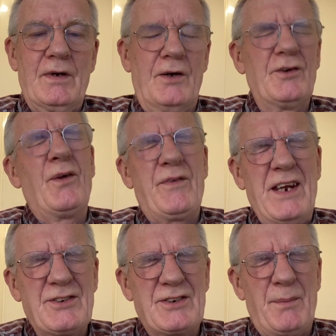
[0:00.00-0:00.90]

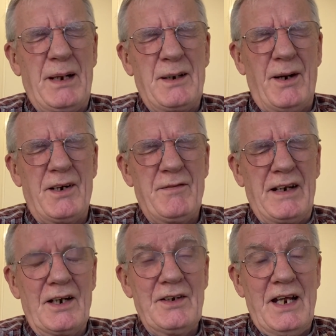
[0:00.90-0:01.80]
northeast, I beg your pardon, of
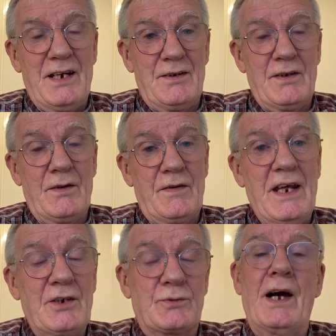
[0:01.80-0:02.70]
England, in the
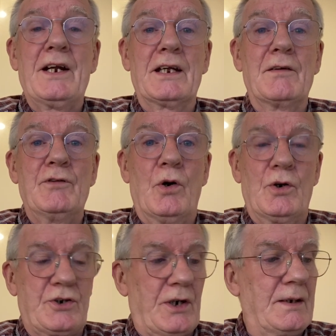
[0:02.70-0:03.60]
East Riding of
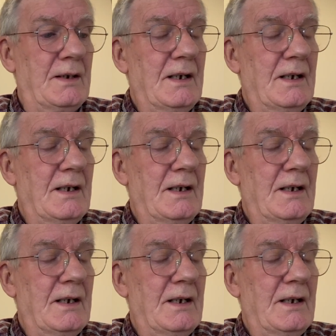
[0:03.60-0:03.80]
Yorkshire.